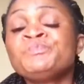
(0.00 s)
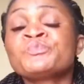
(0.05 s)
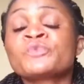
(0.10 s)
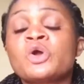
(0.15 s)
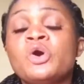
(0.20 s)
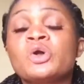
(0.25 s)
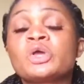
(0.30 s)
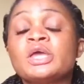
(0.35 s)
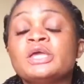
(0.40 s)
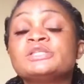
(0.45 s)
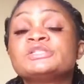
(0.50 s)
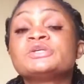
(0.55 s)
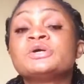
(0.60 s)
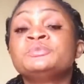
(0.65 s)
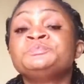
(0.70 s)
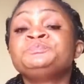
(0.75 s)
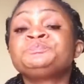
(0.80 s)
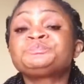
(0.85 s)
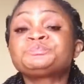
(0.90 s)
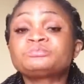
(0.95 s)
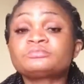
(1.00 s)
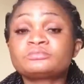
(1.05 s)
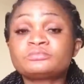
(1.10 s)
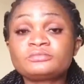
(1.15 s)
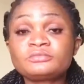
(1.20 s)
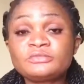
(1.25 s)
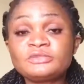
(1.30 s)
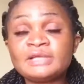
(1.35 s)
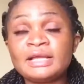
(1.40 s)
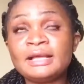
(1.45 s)
Okay, so
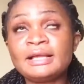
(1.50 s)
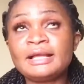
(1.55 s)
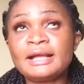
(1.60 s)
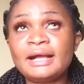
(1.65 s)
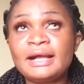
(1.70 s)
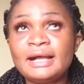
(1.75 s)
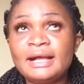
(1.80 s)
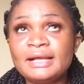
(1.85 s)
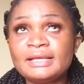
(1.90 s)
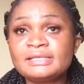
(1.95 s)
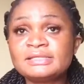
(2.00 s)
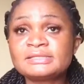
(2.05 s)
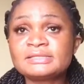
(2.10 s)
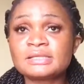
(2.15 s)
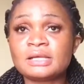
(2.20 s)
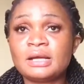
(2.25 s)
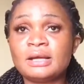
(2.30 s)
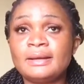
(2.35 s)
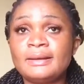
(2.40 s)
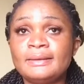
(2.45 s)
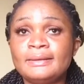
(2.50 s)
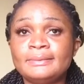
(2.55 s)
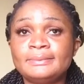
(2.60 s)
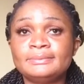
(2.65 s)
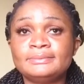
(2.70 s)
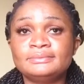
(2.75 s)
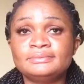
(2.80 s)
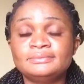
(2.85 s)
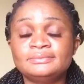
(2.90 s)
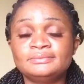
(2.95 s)
guys,
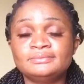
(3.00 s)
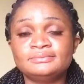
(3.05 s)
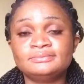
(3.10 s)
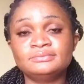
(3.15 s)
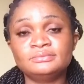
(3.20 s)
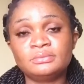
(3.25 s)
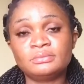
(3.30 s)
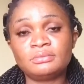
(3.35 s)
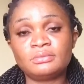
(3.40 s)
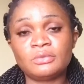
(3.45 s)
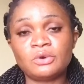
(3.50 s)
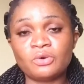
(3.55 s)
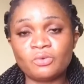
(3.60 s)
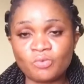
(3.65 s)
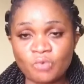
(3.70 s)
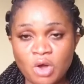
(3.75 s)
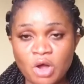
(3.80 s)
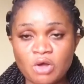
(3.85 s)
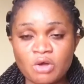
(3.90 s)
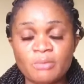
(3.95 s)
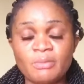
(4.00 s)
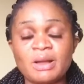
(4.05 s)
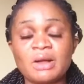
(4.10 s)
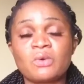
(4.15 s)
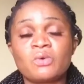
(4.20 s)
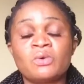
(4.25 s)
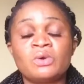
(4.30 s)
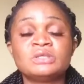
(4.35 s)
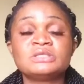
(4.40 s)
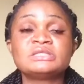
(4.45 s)
welcome
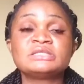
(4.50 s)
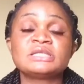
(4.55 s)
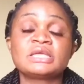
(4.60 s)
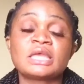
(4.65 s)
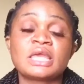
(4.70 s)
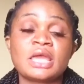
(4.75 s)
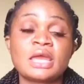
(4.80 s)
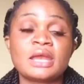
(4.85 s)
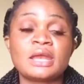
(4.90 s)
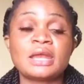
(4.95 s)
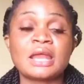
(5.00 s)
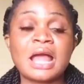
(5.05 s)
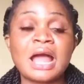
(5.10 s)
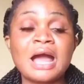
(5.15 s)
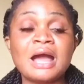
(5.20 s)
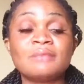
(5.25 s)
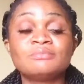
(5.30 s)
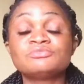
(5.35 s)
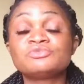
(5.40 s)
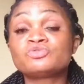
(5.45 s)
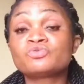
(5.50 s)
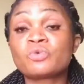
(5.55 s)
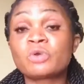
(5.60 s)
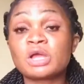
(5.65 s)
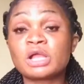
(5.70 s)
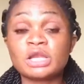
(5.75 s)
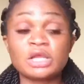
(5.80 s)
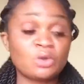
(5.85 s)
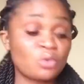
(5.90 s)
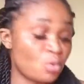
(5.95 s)
back once again. I'm
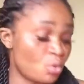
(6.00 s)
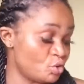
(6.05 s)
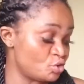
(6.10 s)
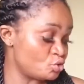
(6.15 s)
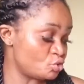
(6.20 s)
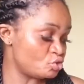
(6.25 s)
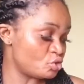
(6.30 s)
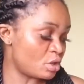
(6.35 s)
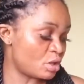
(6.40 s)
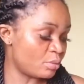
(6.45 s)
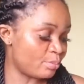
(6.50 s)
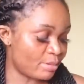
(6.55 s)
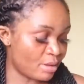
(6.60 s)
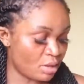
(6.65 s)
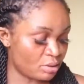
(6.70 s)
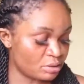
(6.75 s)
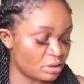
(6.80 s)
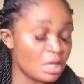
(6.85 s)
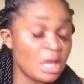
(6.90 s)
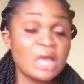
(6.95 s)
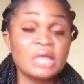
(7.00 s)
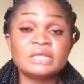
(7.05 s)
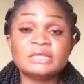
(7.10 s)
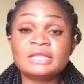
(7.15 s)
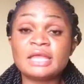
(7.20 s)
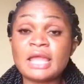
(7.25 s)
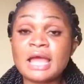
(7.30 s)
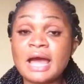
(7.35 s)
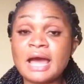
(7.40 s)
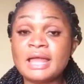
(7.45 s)
quickly going to talk about
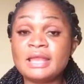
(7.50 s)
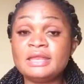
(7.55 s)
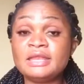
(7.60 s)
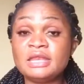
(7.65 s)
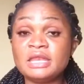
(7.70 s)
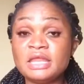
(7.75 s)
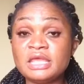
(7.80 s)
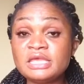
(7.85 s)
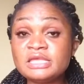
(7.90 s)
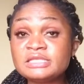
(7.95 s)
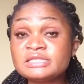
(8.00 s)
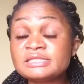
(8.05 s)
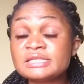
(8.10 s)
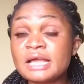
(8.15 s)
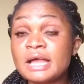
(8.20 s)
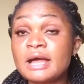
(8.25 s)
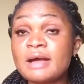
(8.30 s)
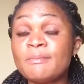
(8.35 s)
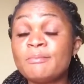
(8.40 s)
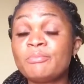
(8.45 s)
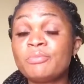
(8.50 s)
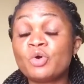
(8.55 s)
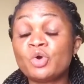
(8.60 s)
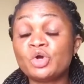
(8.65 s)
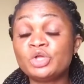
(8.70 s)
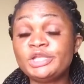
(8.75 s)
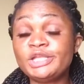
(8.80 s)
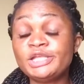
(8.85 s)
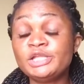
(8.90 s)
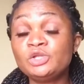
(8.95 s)
the Aneeza
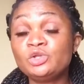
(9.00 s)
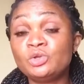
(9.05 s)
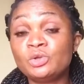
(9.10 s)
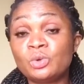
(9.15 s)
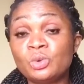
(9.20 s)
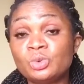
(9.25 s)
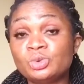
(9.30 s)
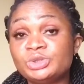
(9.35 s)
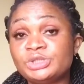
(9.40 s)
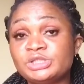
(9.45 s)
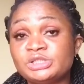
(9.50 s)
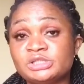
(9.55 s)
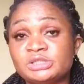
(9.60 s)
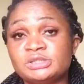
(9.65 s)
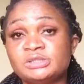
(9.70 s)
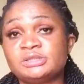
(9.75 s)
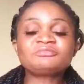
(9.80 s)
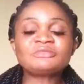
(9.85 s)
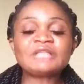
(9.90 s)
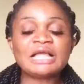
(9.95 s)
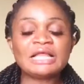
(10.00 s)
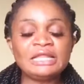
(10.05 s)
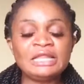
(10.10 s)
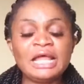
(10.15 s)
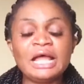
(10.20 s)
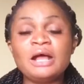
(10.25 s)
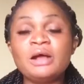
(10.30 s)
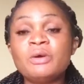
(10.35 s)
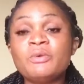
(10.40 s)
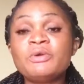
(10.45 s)
body lotion.
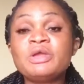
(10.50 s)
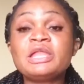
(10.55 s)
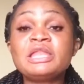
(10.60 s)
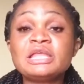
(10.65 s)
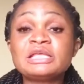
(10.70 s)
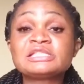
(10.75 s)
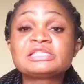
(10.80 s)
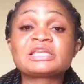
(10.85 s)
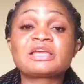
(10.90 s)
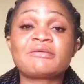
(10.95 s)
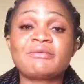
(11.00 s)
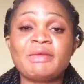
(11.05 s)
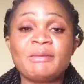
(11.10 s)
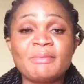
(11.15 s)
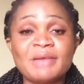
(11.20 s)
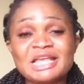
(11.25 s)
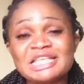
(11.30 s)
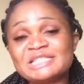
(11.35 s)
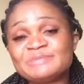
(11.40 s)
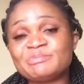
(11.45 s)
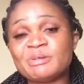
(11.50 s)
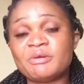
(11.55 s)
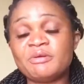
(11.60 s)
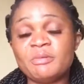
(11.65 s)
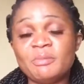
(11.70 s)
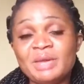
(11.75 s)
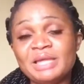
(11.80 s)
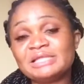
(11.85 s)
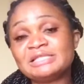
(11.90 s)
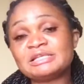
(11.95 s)
Now, we the cream
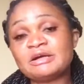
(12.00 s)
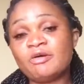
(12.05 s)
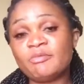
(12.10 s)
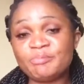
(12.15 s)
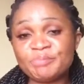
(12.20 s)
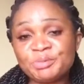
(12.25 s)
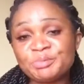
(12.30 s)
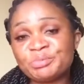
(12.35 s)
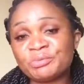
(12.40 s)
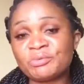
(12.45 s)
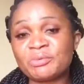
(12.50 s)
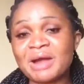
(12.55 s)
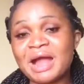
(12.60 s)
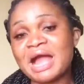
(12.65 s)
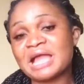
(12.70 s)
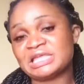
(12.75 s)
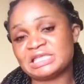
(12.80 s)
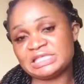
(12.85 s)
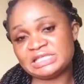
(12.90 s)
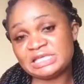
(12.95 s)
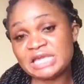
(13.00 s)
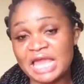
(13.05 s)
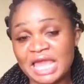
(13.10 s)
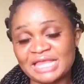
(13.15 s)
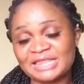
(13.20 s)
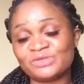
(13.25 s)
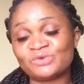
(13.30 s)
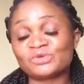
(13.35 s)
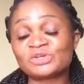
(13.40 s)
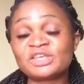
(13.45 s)
experimental people, we are here
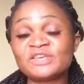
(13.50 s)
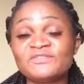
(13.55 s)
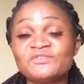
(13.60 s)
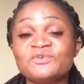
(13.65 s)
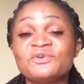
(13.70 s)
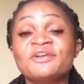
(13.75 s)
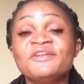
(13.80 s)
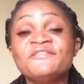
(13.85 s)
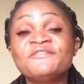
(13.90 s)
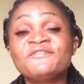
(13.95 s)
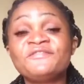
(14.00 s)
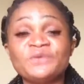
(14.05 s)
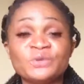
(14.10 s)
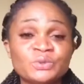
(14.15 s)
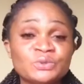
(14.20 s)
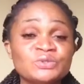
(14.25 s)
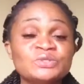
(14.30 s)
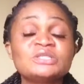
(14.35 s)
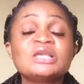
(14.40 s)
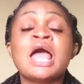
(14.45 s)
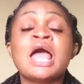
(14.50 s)
to give you reviews